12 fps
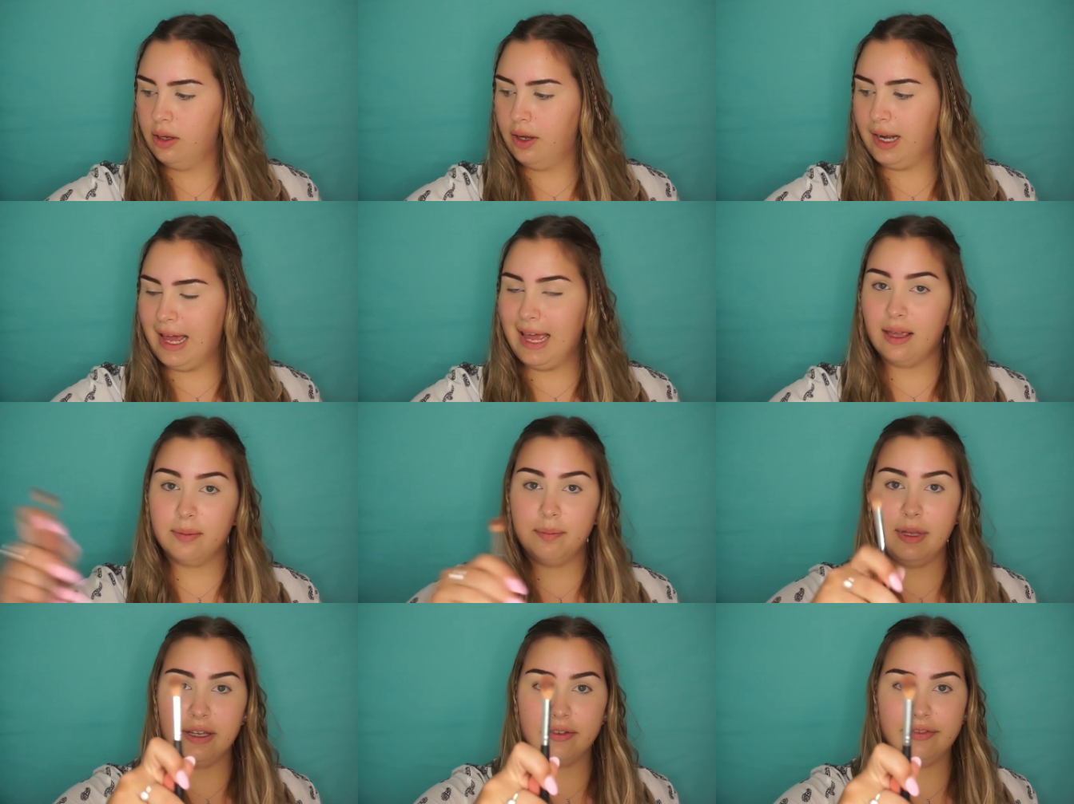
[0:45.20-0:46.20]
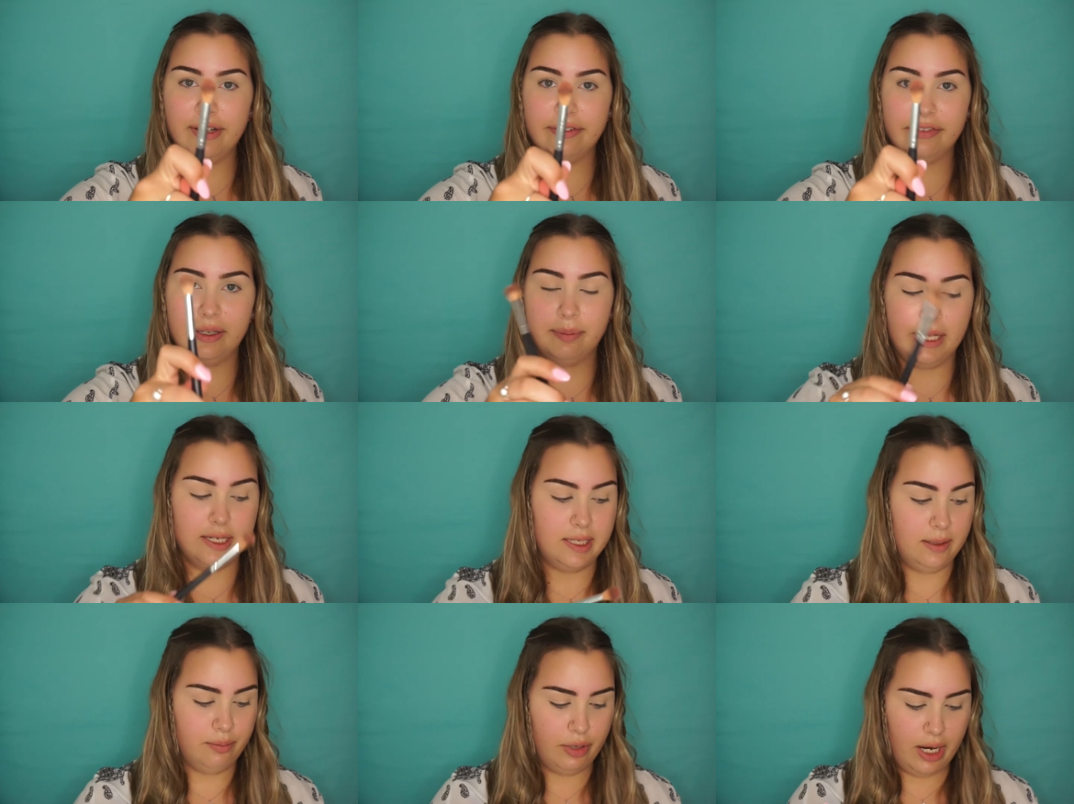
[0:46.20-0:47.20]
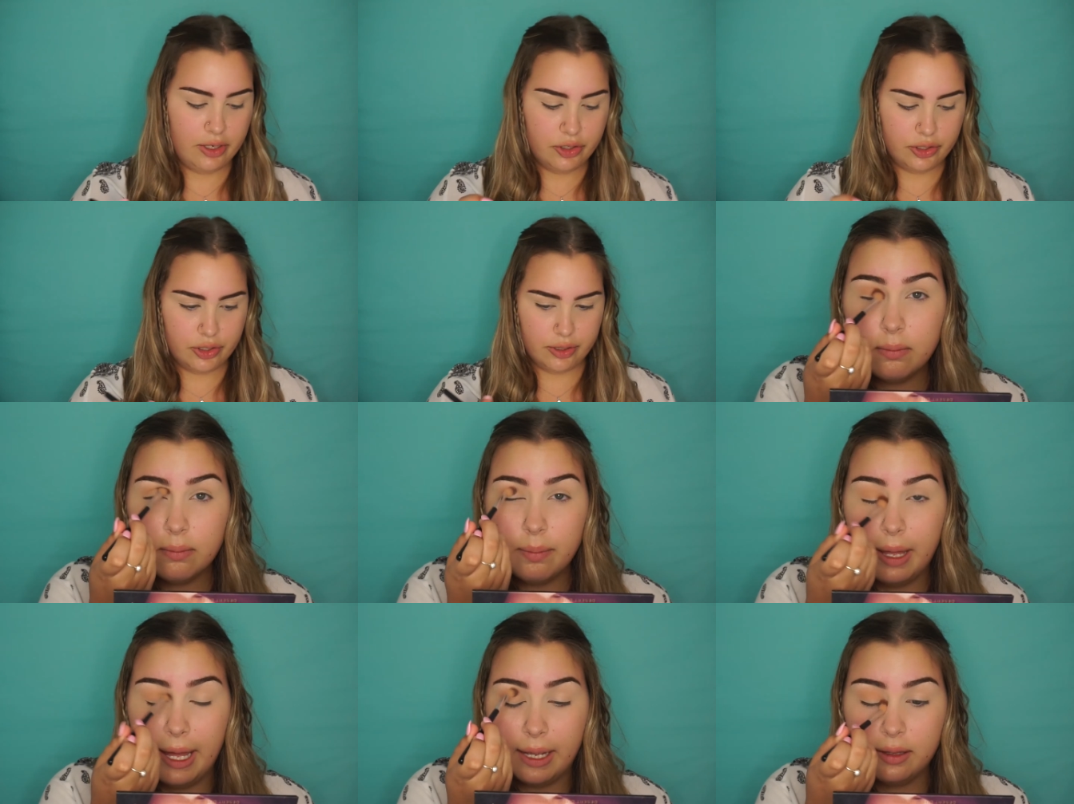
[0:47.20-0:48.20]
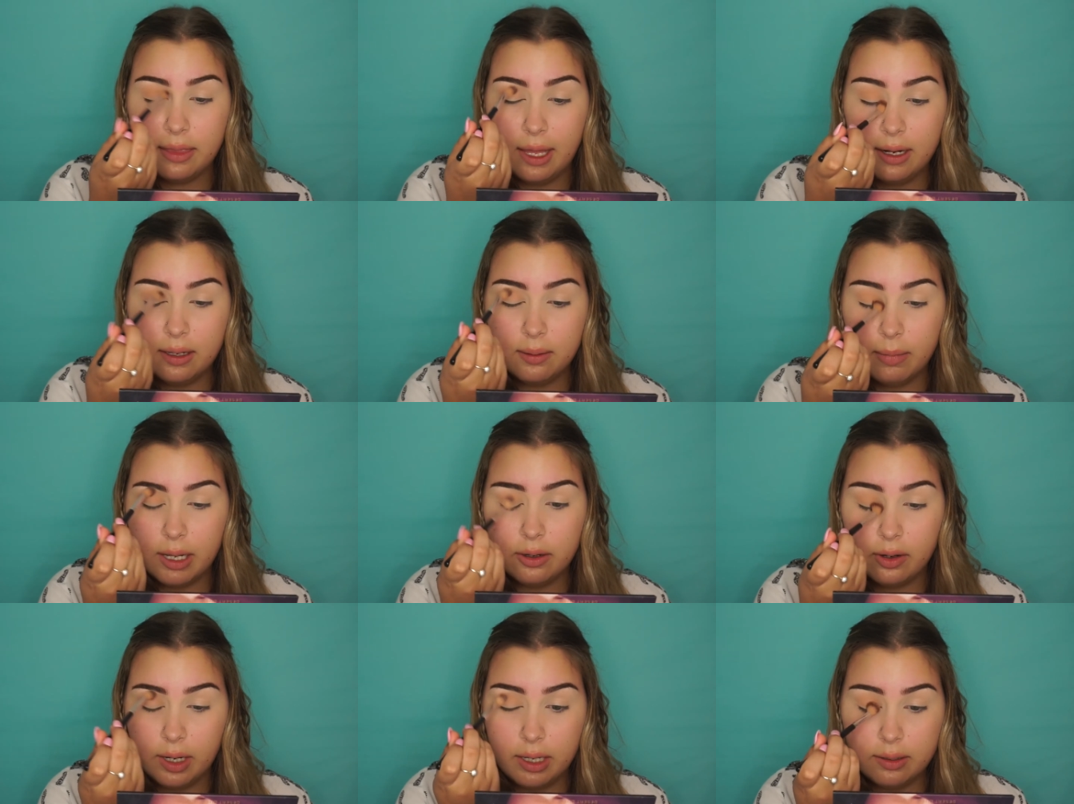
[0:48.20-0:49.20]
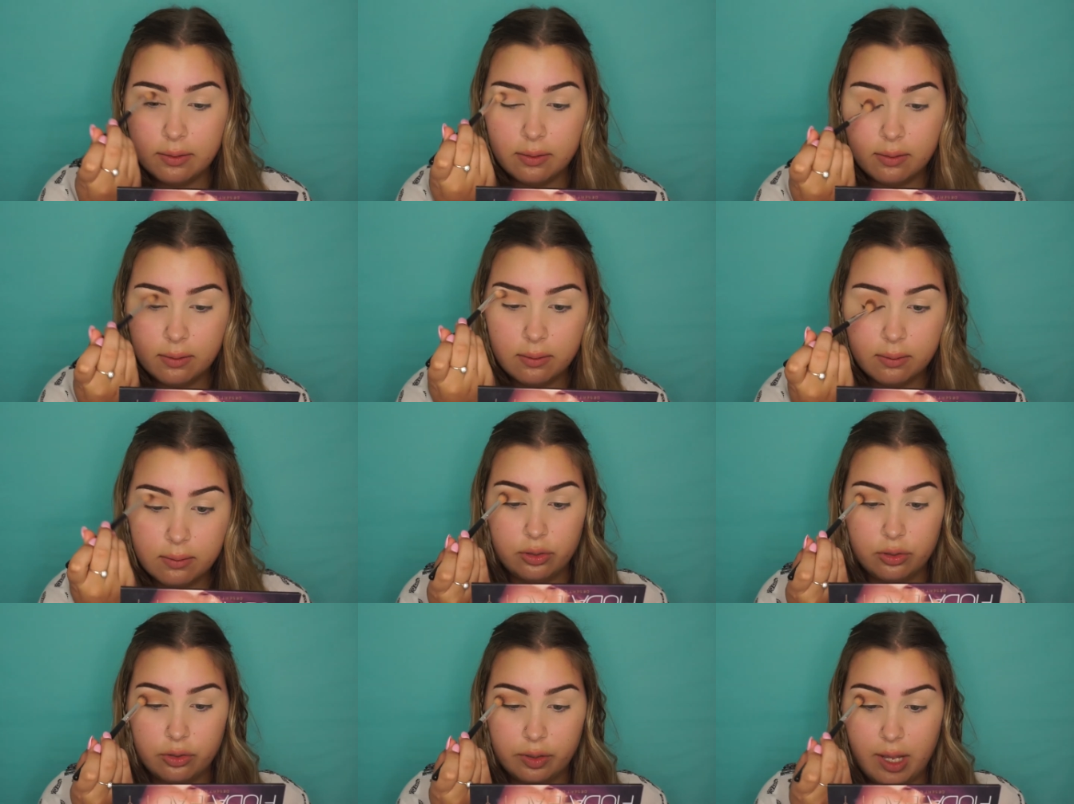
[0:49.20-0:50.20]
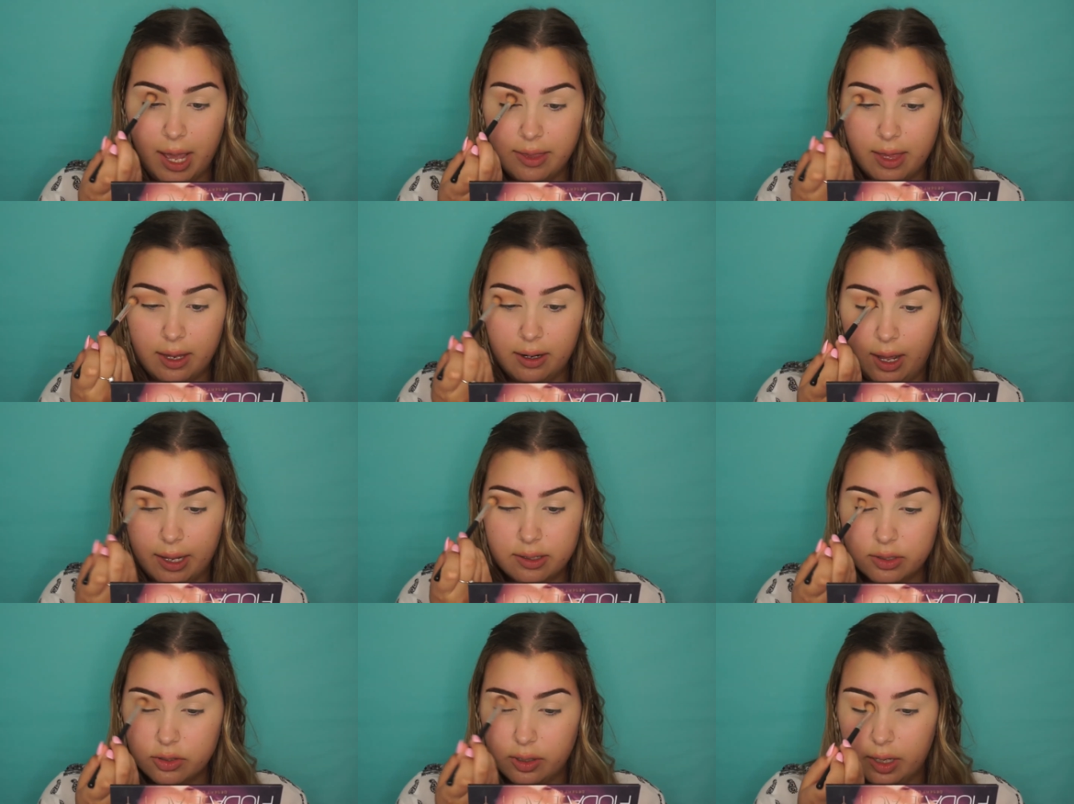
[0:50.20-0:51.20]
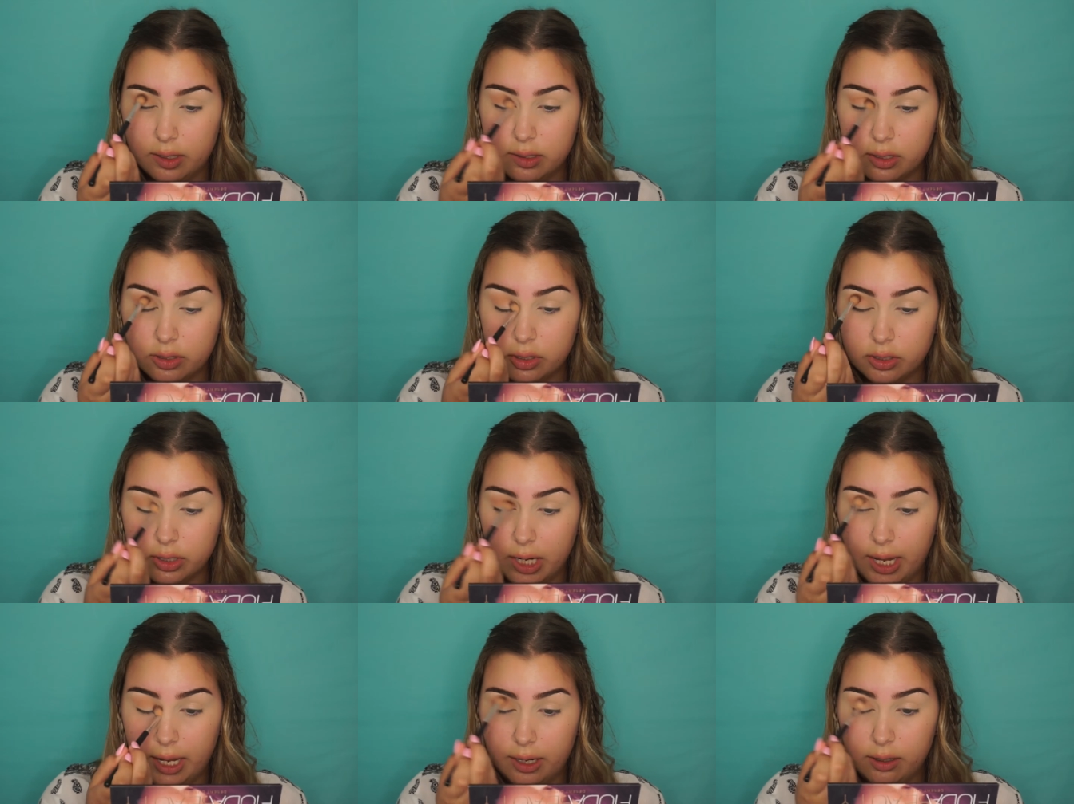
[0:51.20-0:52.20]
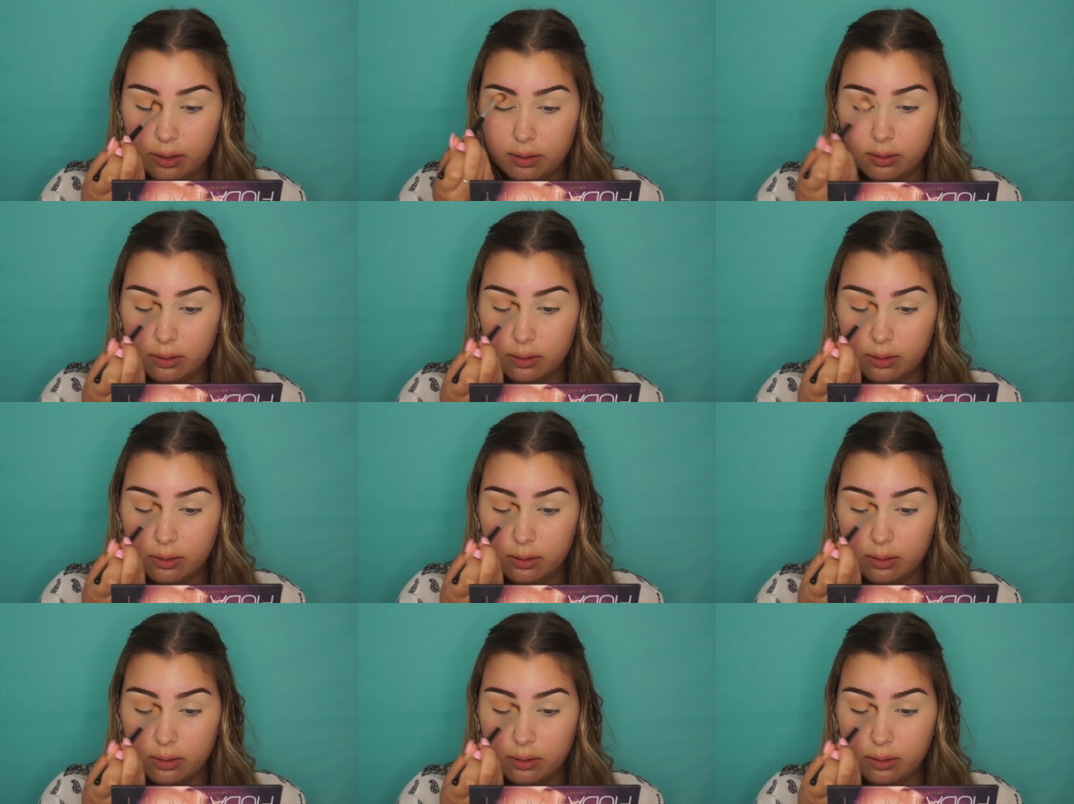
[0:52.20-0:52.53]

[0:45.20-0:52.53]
on a big fluffy blending brush. Pack that in my crease. Create that nice transition shade.